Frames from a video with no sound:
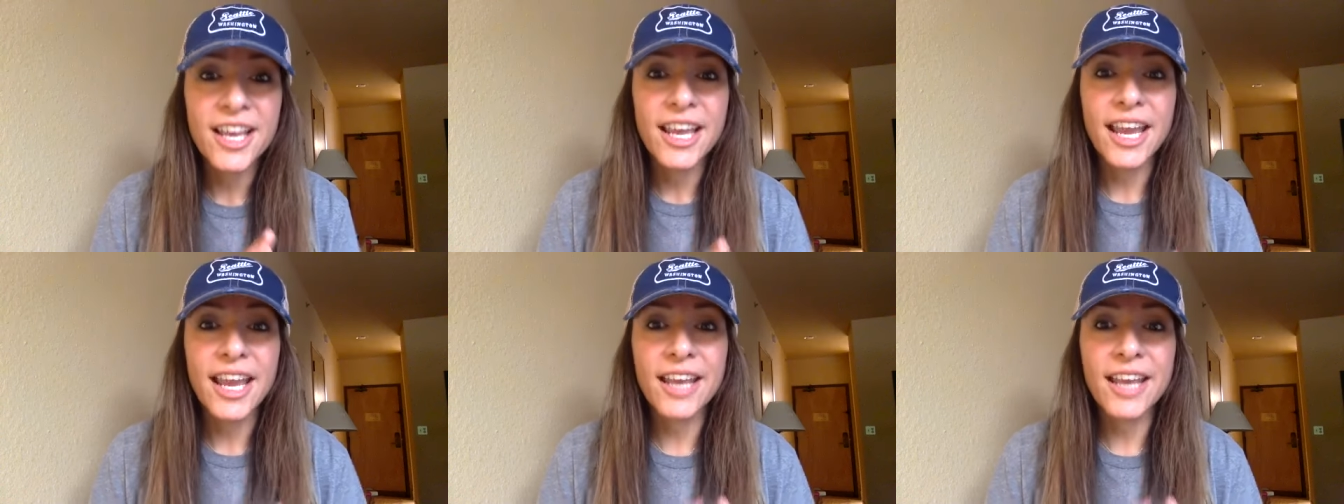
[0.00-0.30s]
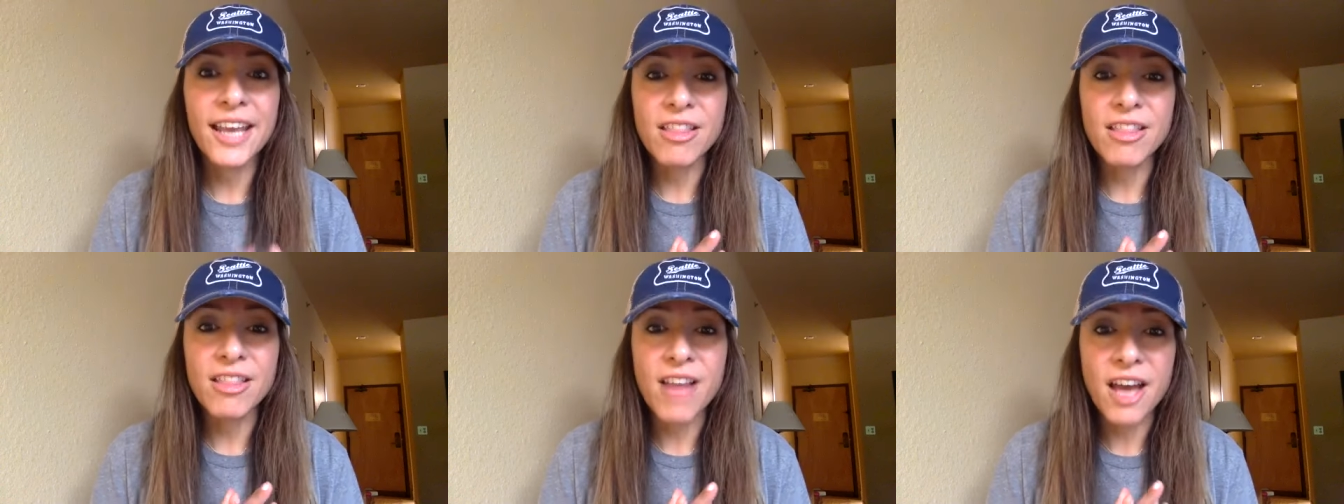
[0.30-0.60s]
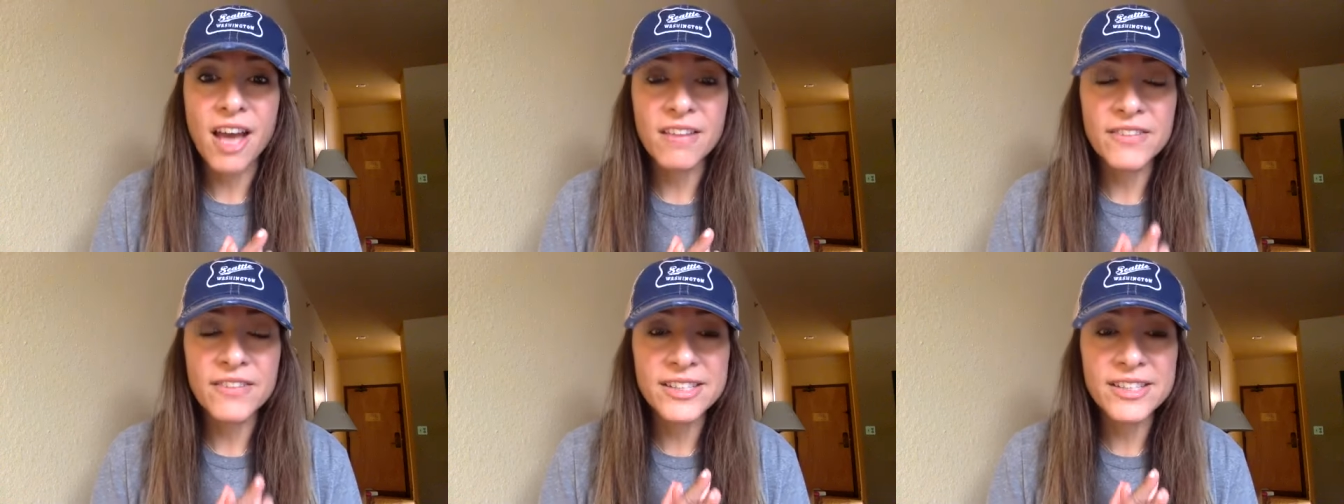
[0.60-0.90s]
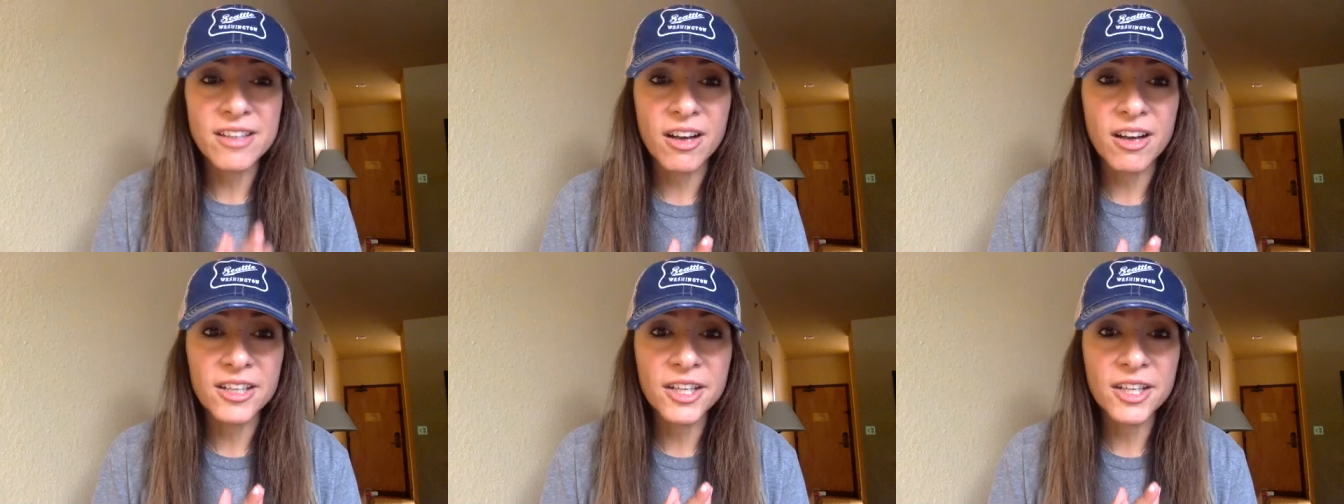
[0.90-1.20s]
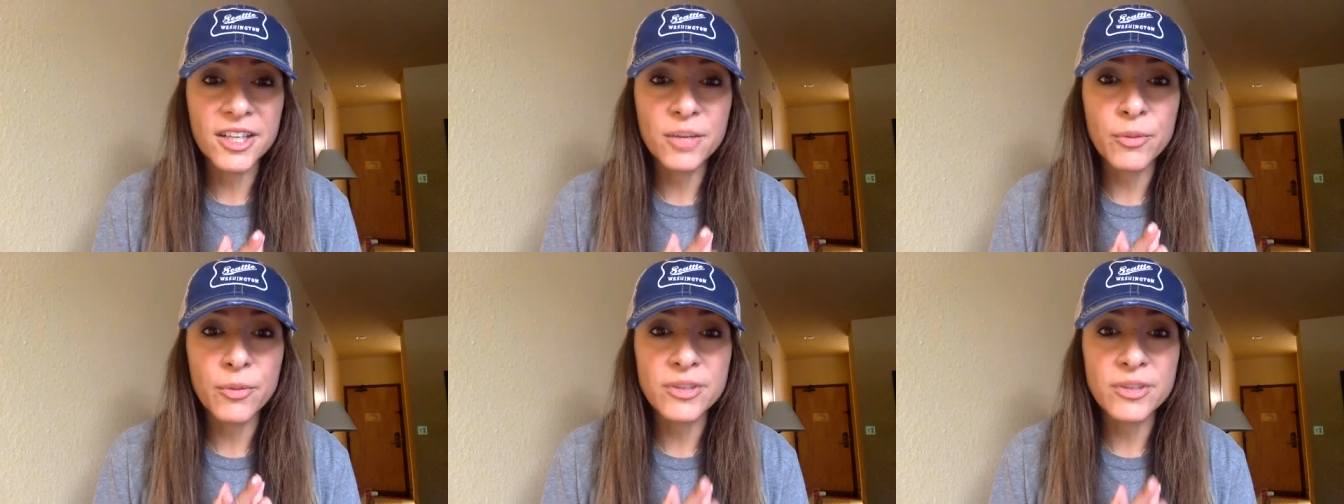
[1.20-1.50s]
And a lot of us on
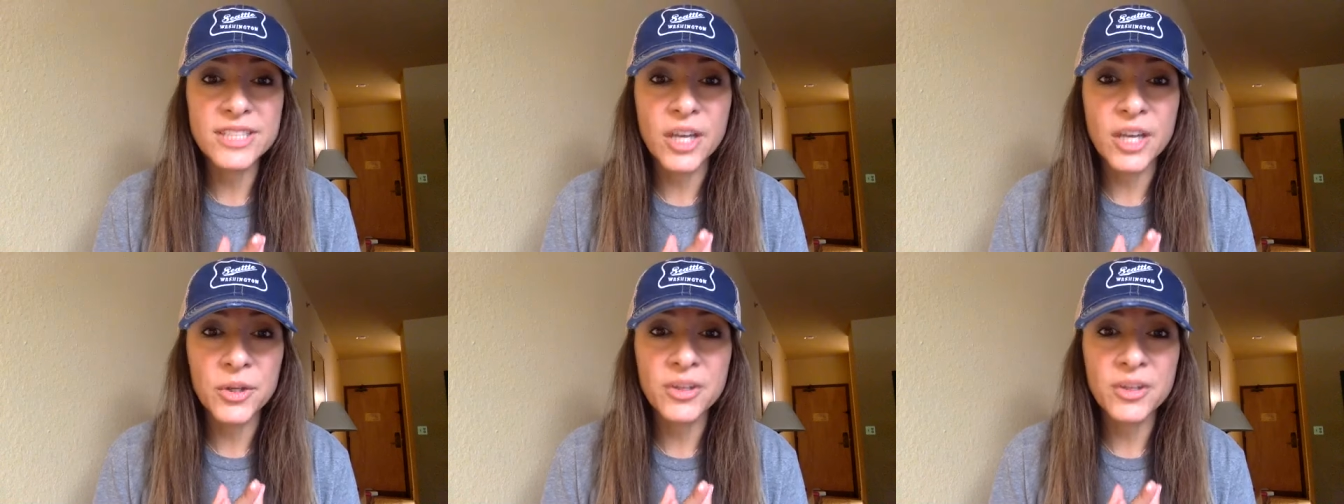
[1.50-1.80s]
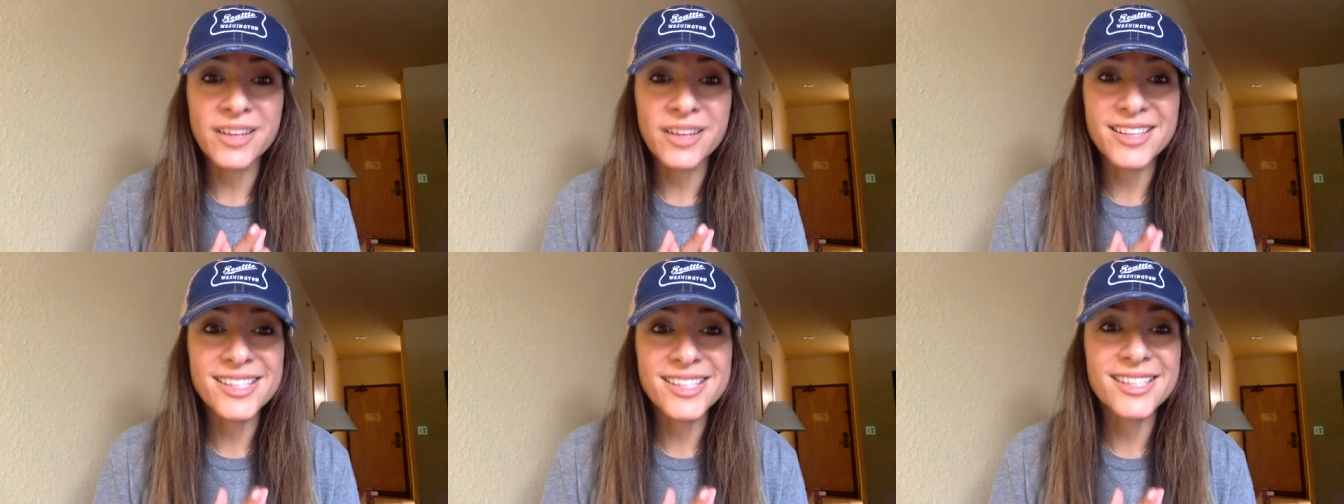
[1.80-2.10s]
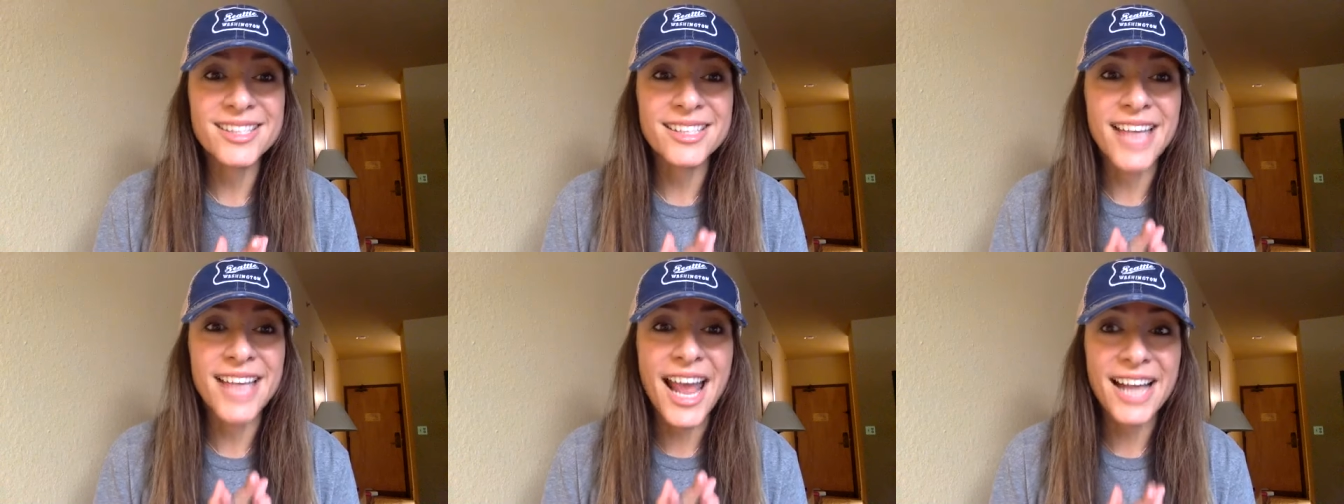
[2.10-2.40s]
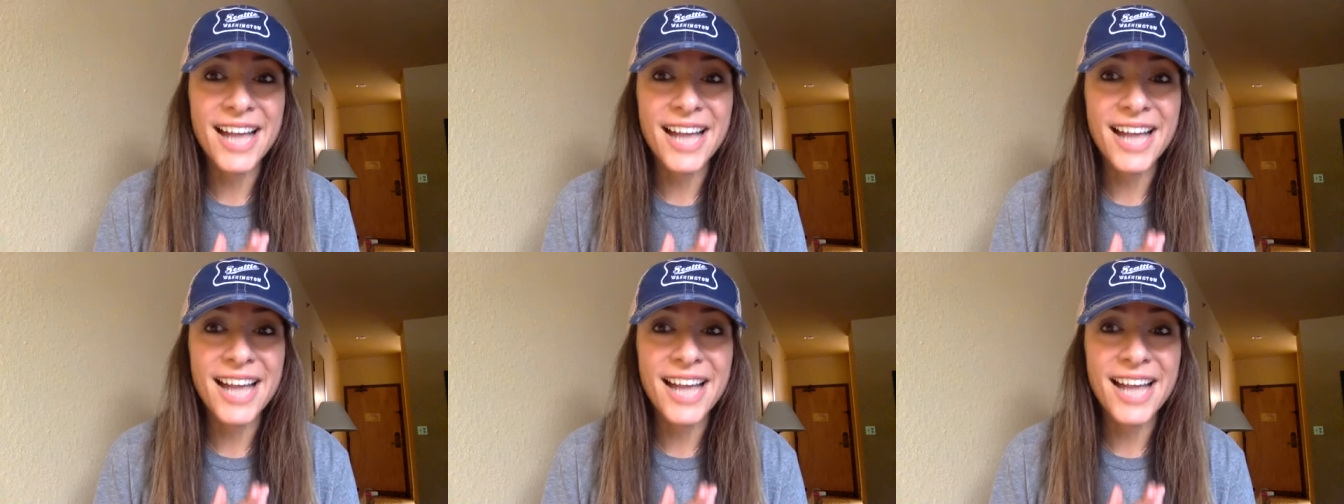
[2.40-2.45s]
here will tell you that this is an